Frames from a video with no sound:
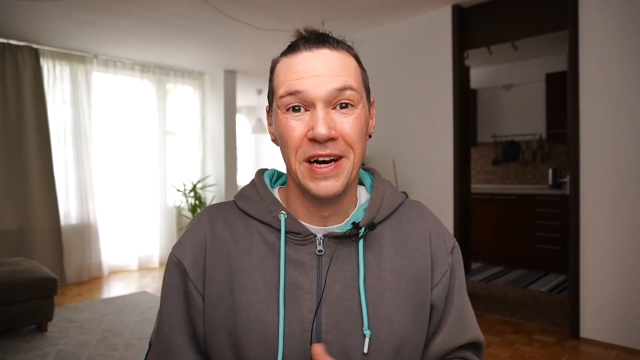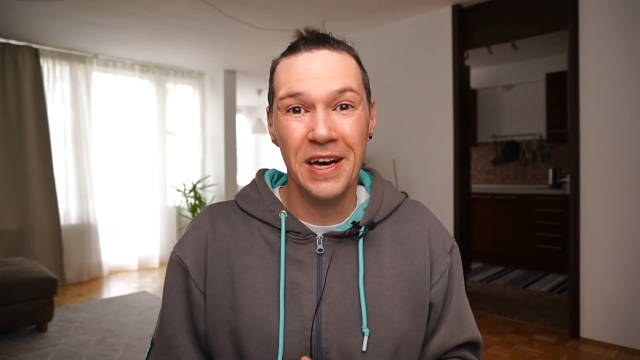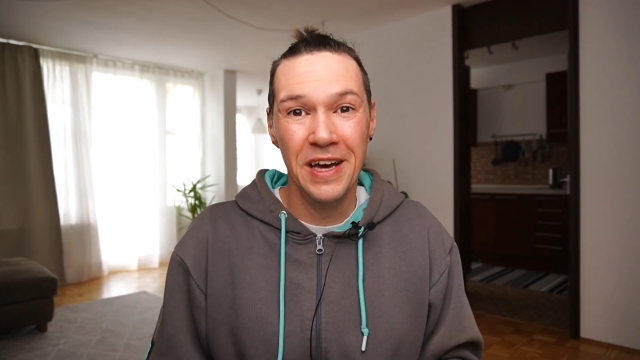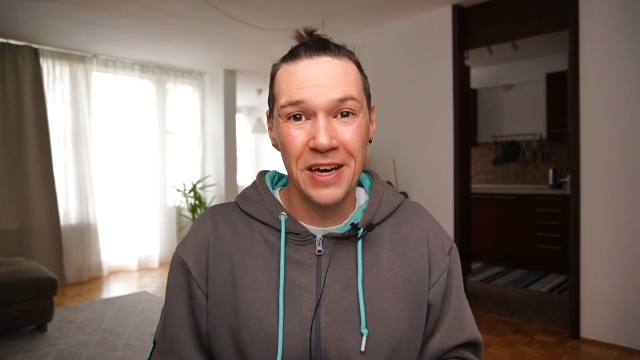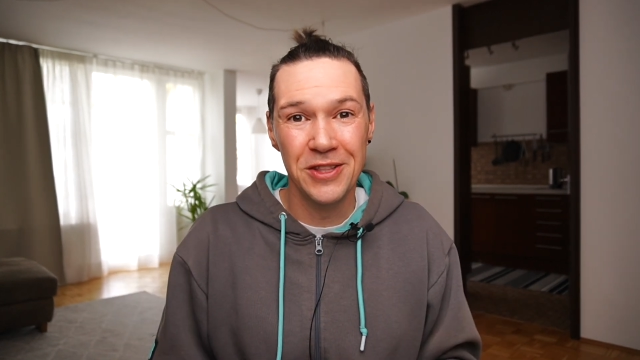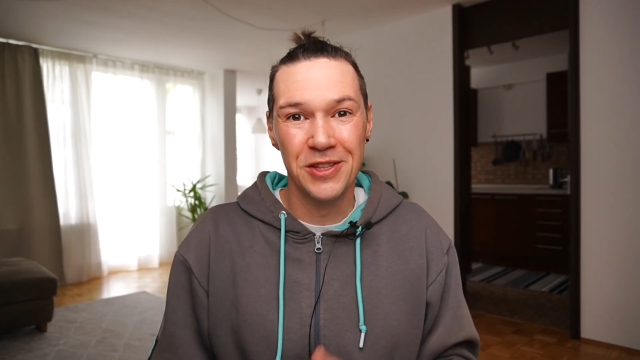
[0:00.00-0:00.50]

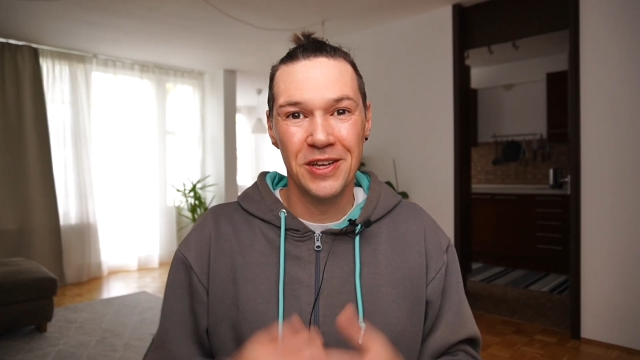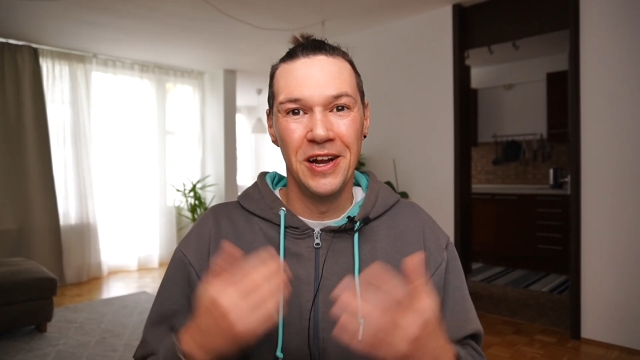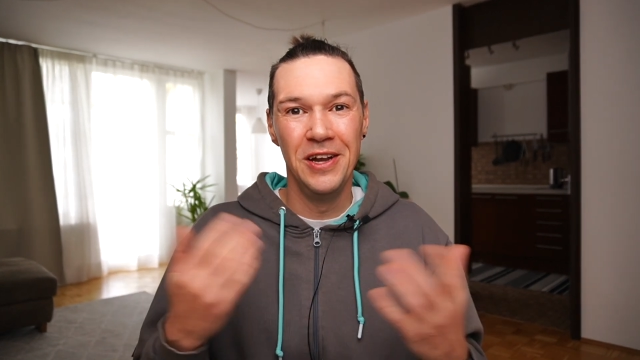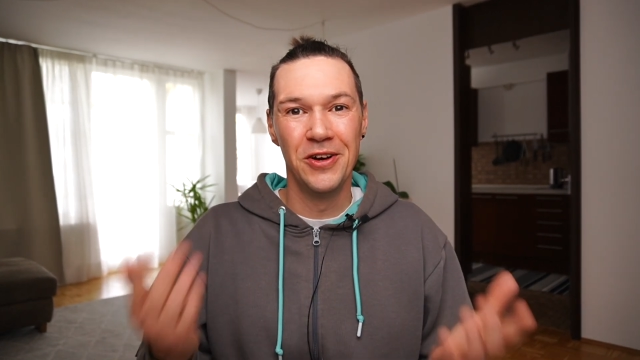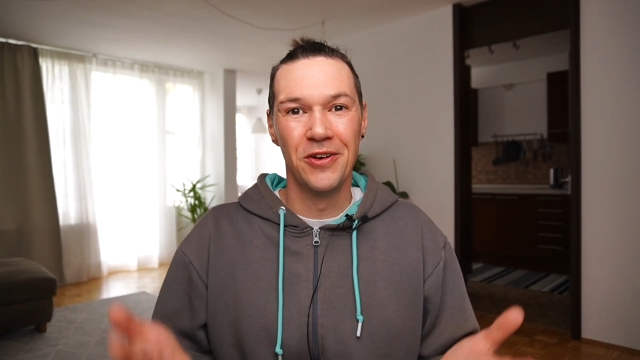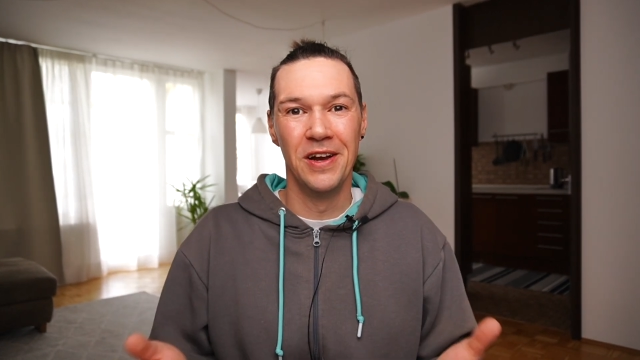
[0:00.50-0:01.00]
cannot
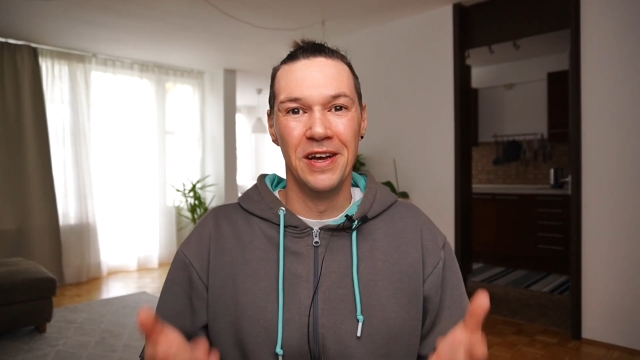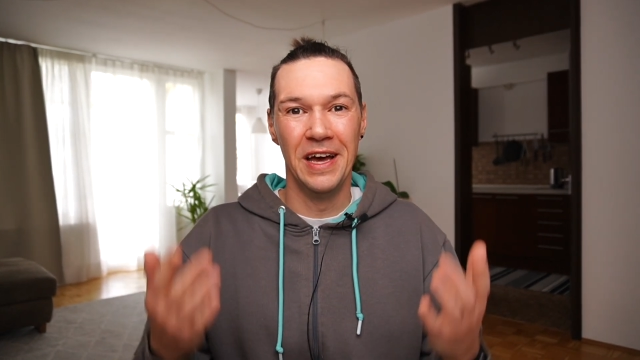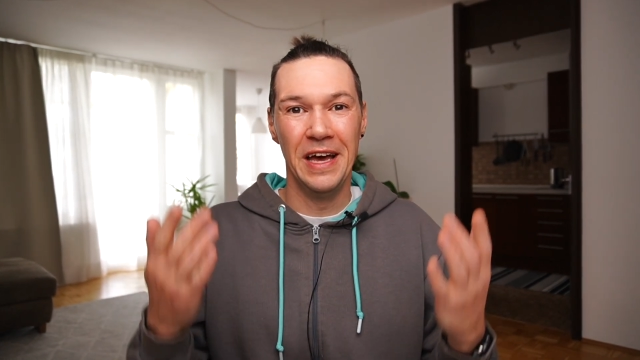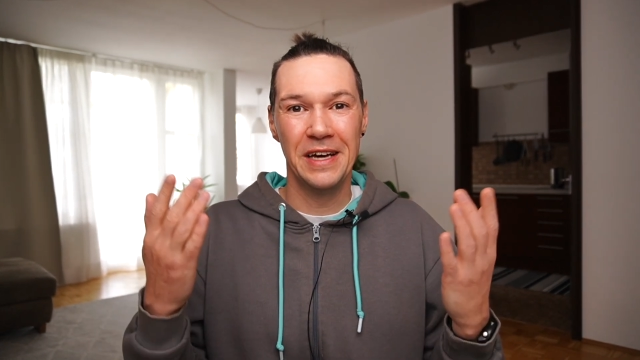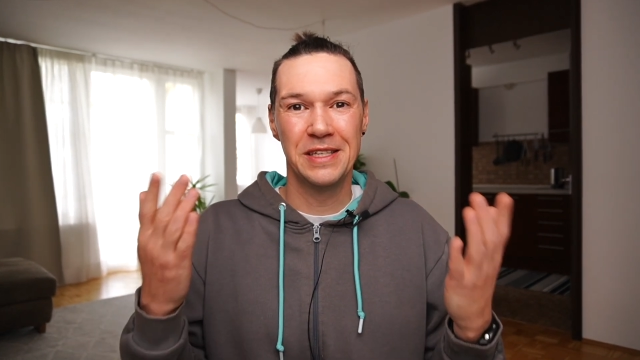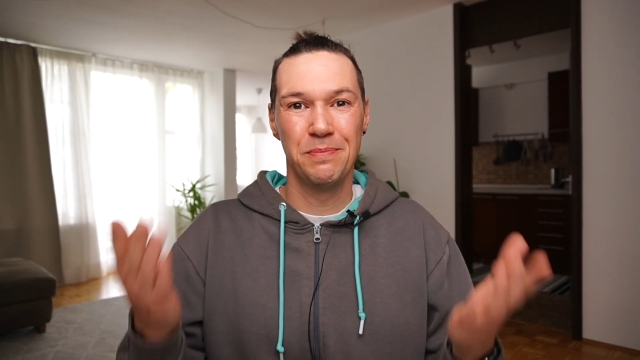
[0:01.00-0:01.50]
clearly
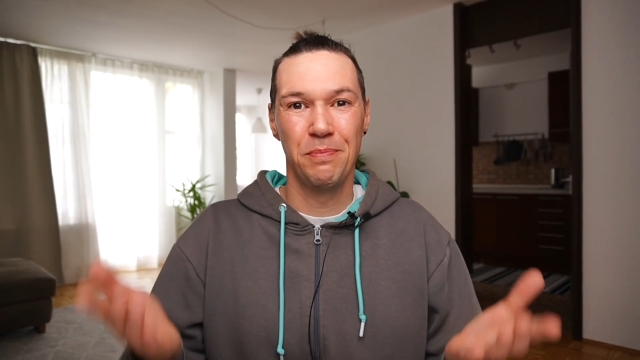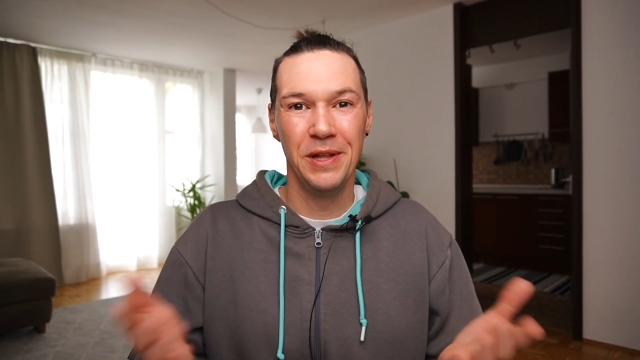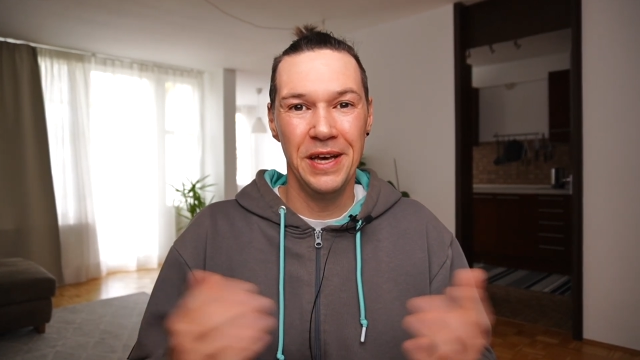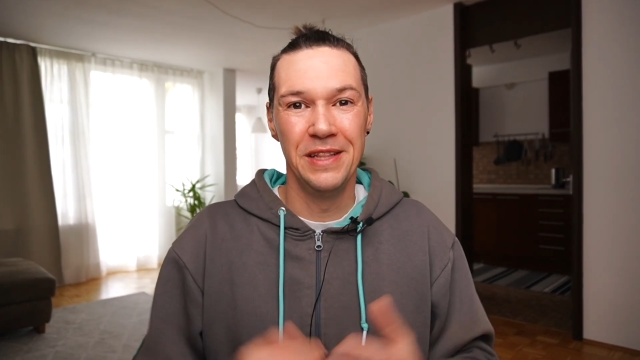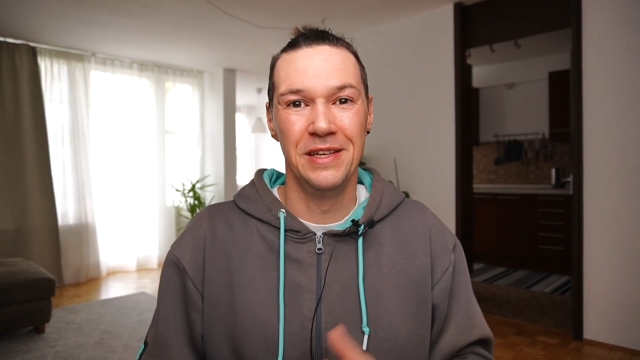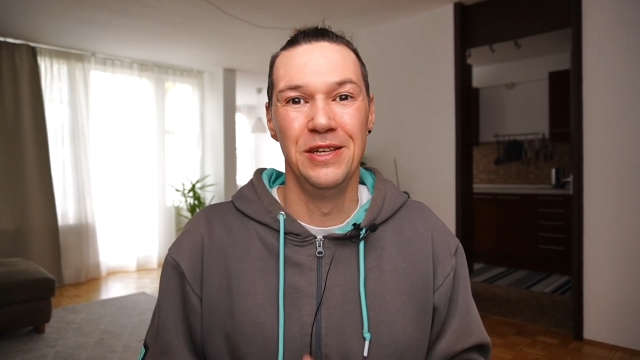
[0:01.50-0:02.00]

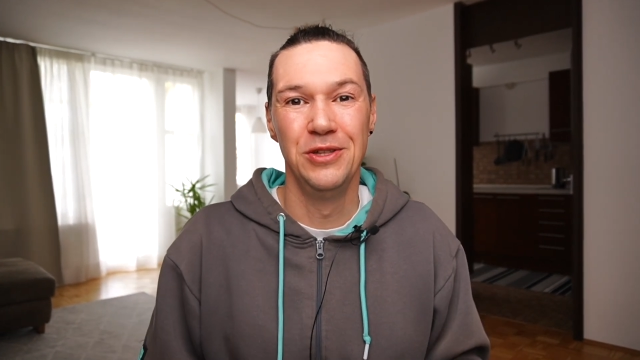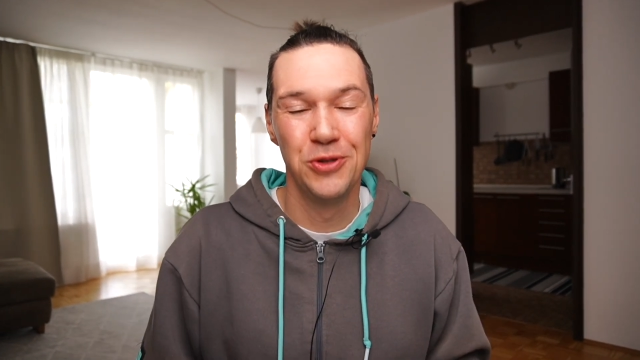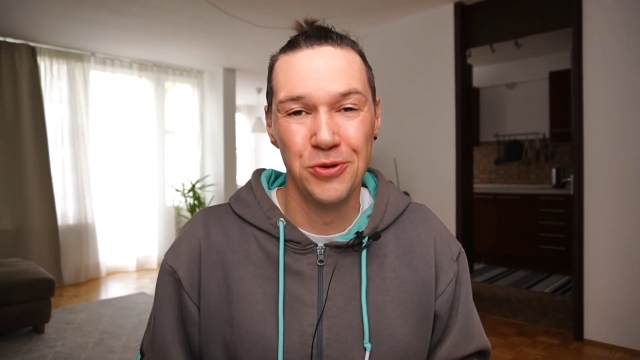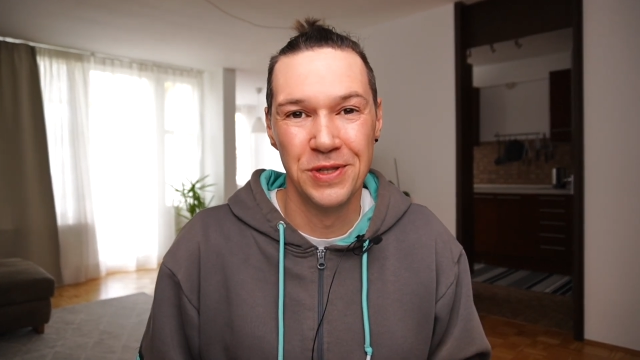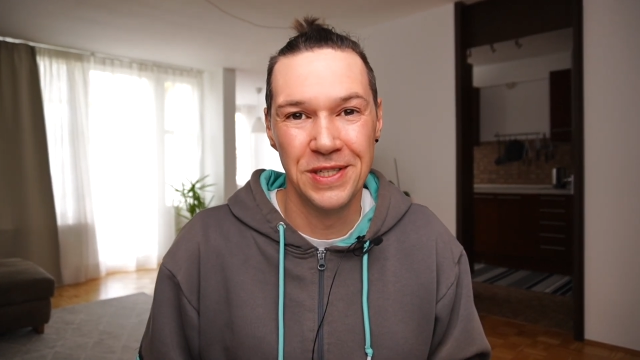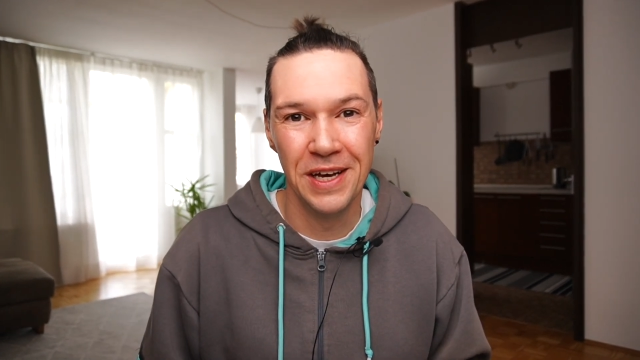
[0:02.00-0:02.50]
explain in
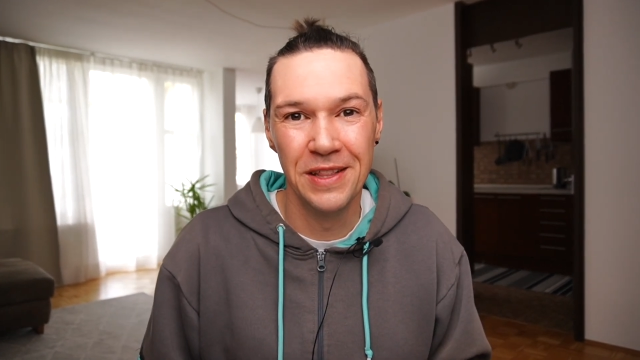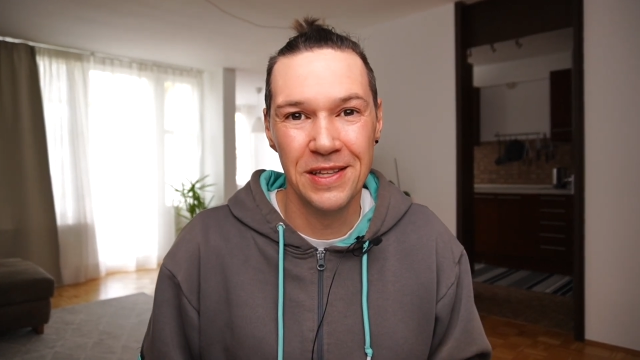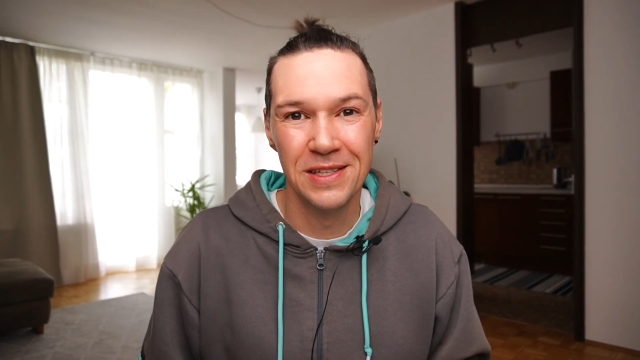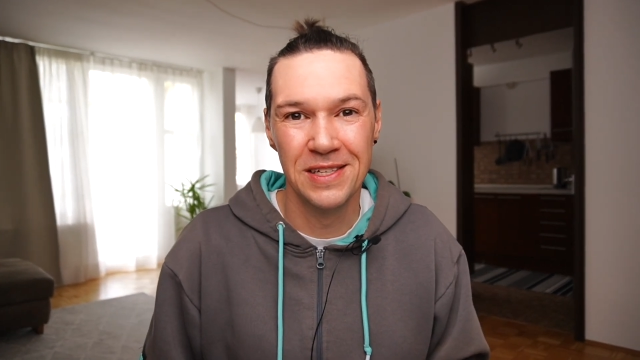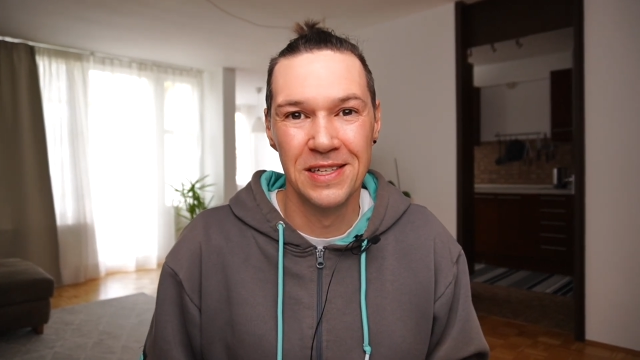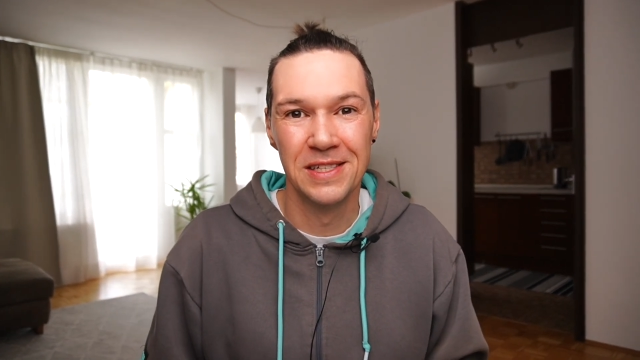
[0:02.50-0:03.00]
two
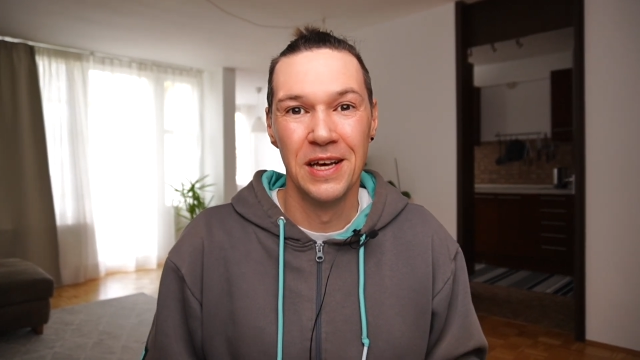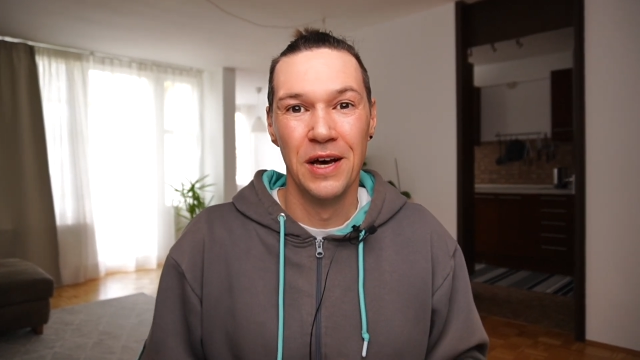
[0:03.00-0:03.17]
sentences